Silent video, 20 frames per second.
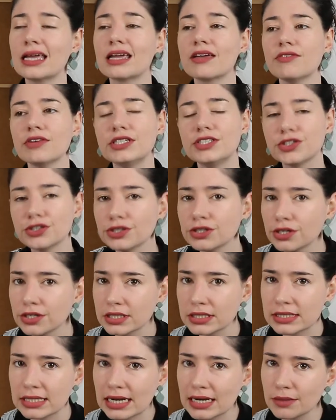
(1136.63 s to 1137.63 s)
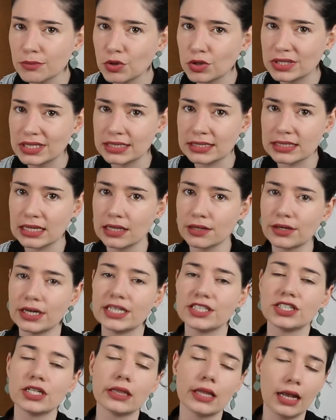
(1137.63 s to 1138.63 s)
If I do notice any more
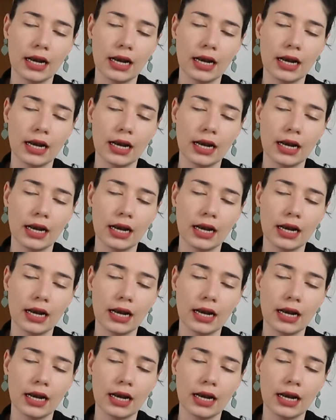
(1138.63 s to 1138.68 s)
discoloration,